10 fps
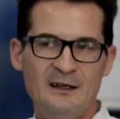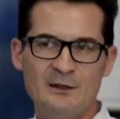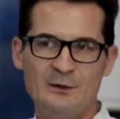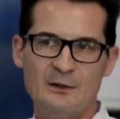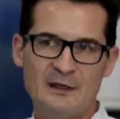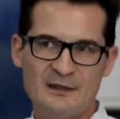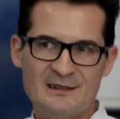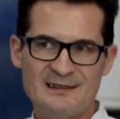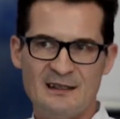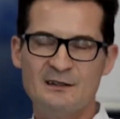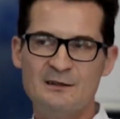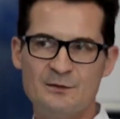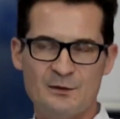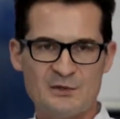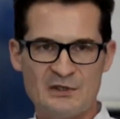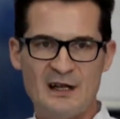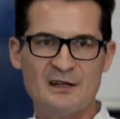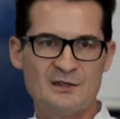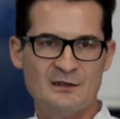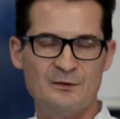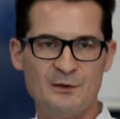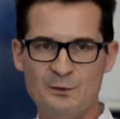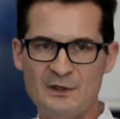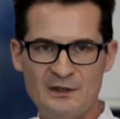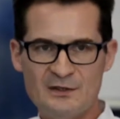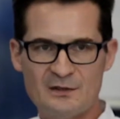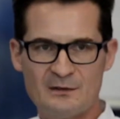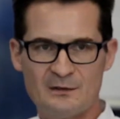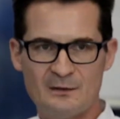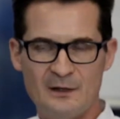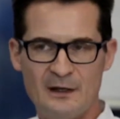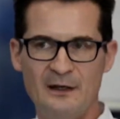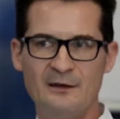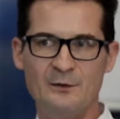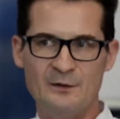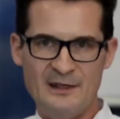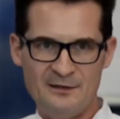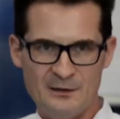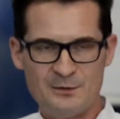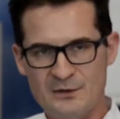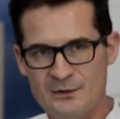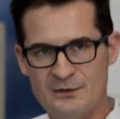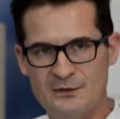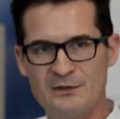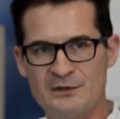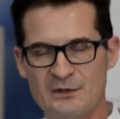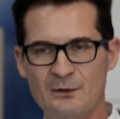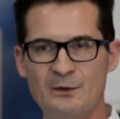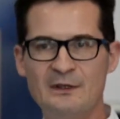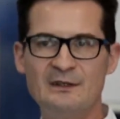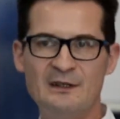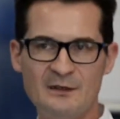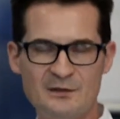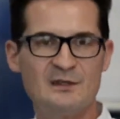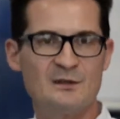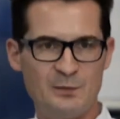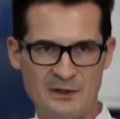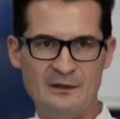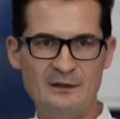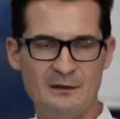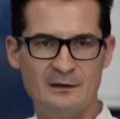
You can start it from scratch in a few minutes and to develop solution. So it gives the speed.